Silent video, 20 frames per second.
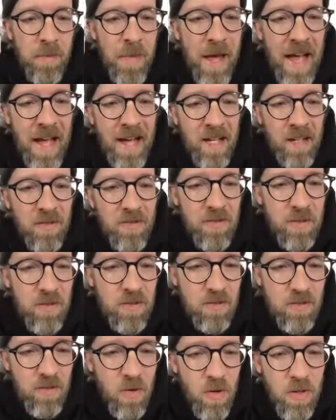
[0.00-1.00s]
back of the
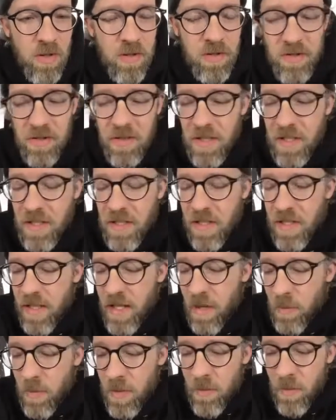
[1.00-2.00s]
Source,
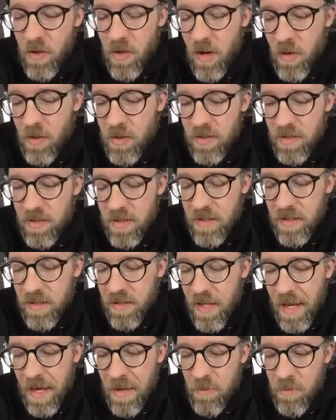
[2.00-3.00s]
and we would go into the
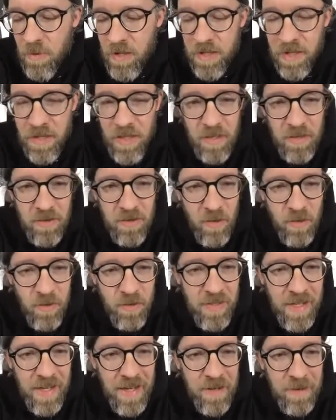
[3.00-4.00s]
library and cut
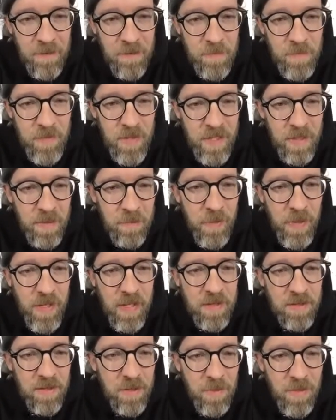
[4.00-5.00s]
those out and then
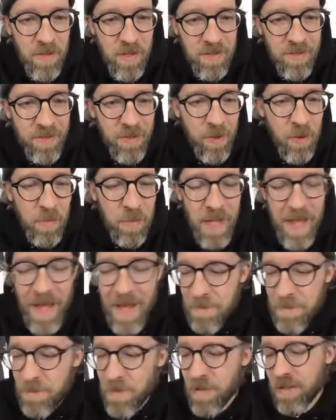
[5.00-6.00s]
paste them in our little
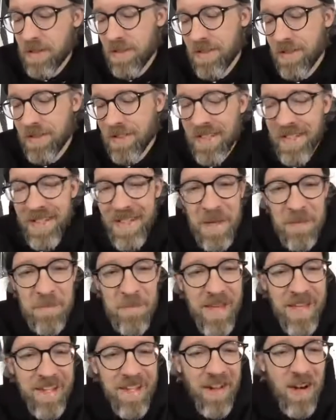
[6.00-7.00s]
black books and
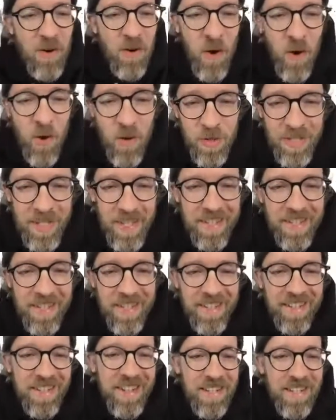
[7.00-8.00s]
make our own like
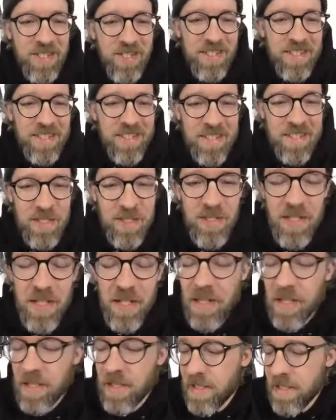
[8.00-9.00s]
collections and
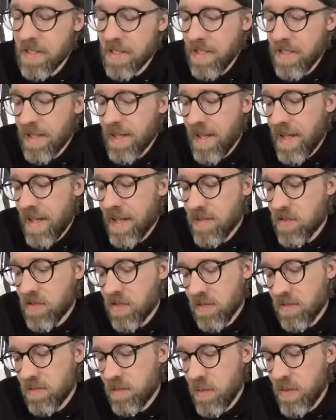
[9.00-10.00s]
shit, and
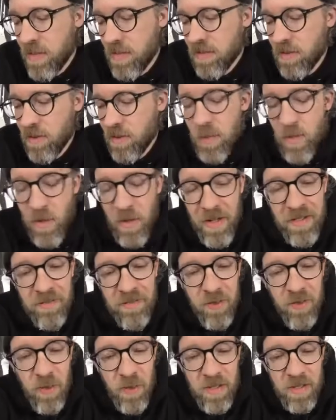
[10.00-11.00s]
just be super
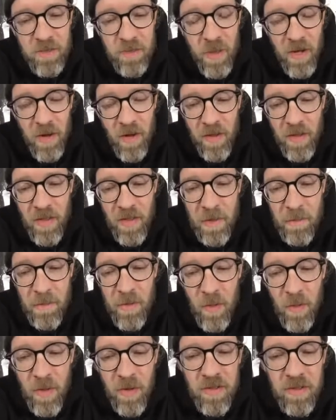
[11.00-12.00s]
influenced by all that.
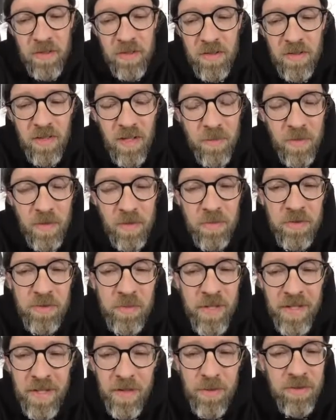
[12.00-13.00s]
But we were in the suburbs,
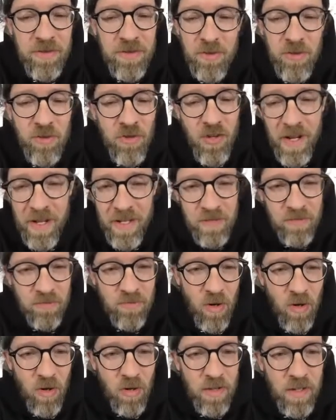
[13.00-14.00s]
man. There was no trains
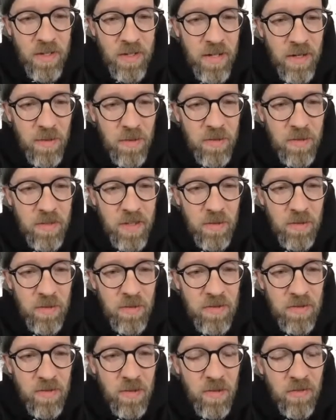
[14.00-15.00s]
rolling. There was
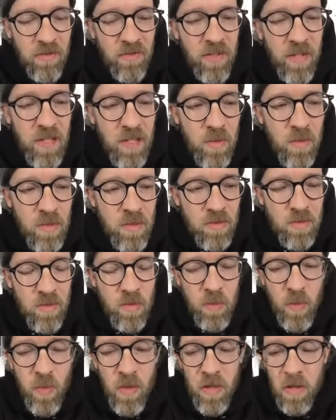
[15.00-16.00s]
the graffiti was
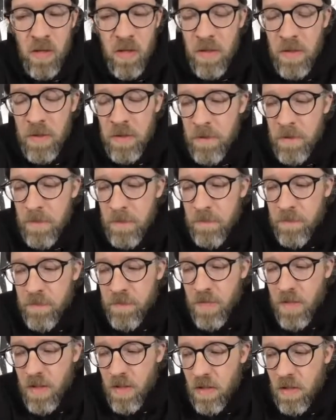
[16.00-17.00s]
super
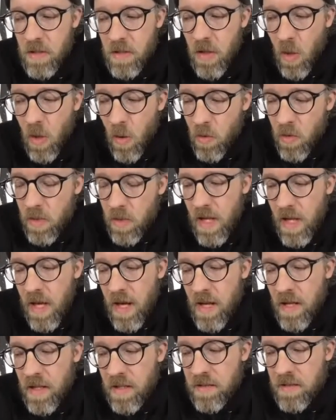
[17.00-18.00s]

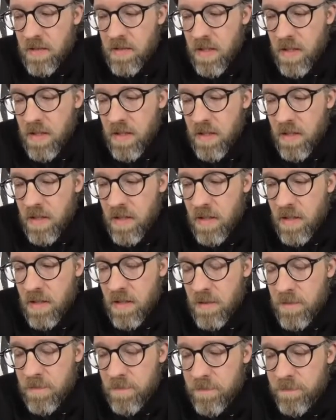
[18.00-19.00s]
localized,
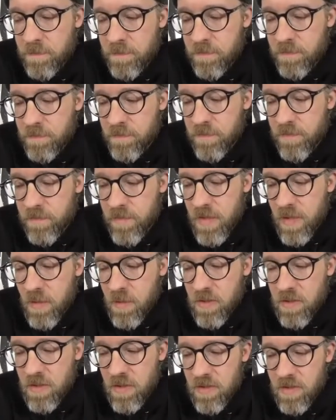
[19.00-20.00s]
and it
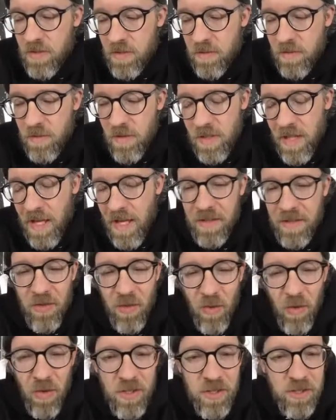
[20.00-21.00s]
was just a lot of
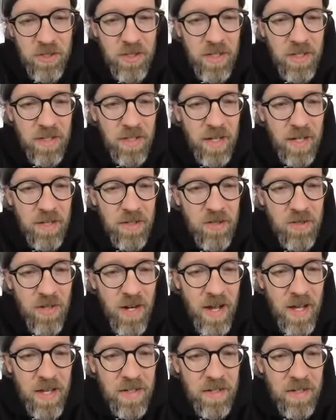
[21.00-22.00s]
toy shit, a lot of
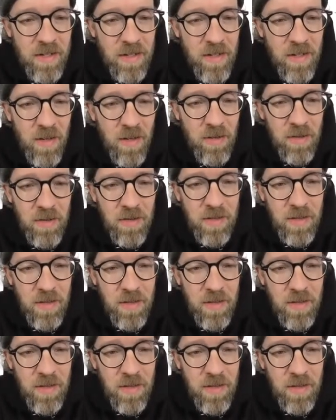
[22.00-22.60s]
trying to, you know,